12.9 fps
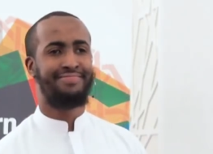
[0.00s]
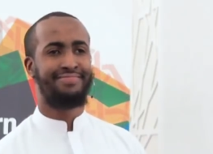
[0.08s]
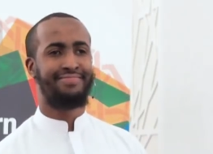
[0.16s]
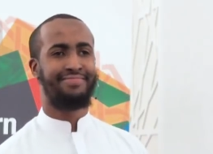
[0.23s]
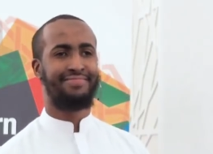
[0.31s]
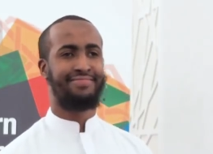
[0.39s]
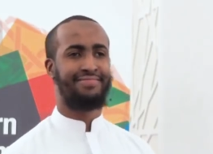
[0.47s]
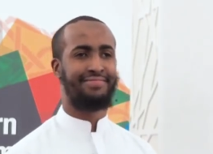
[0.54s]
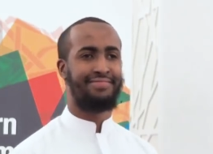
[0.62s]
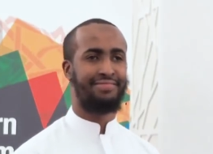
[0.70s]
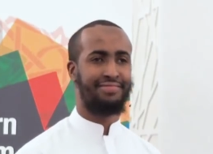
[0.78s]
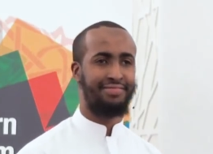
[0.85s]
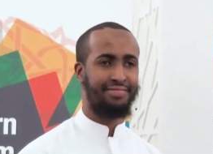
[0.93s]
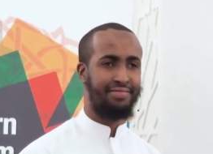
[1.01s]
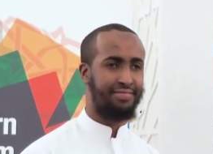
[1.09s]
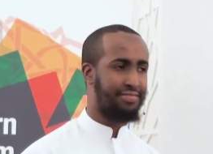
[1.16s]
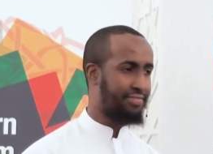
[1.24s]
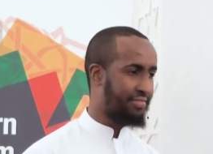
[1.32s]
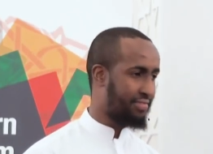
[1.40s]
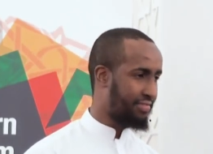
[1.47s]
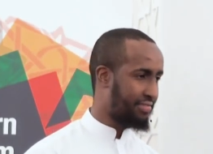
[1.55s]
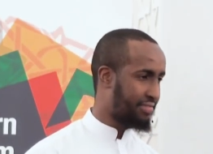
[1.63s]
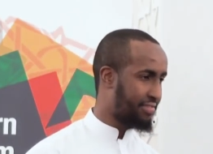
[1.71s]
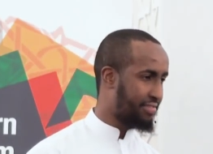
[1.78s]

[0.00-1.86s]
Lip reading: (no one is talking)